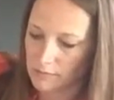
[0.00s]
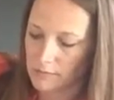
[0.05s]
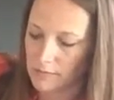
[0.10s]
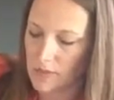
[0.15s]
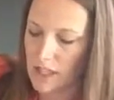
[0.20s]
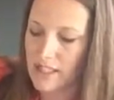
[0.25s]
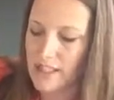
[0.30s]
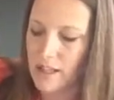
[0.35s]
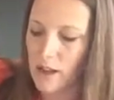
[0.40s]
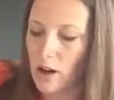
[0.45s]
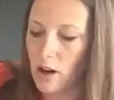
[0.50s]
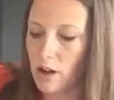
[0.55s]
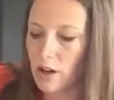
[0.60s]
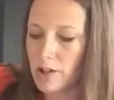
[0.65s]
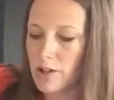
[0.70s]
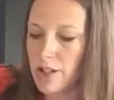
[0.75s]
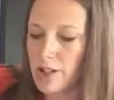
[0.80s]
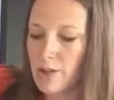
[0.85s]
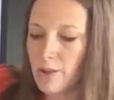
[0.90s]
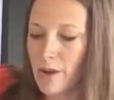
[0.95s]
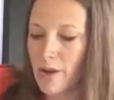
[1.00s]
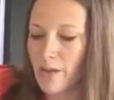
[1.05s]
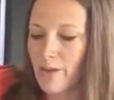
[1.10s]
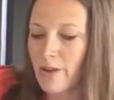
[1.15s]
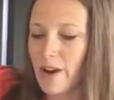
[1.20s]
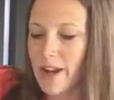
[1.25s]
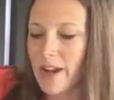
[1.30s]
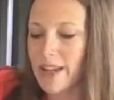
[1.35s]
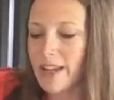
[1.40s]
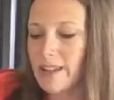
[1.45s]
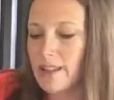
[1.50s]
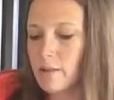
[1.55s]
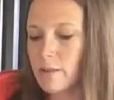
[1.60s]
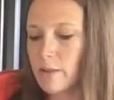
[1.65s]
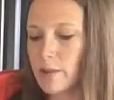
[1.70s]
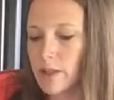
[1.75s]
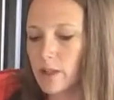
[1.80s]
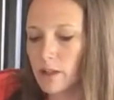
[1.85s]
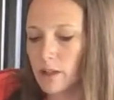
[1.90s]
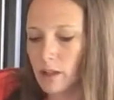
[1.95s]
because it all just went right in the
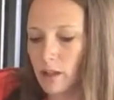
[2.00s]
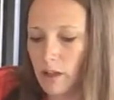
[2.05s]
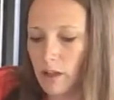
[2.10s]
middle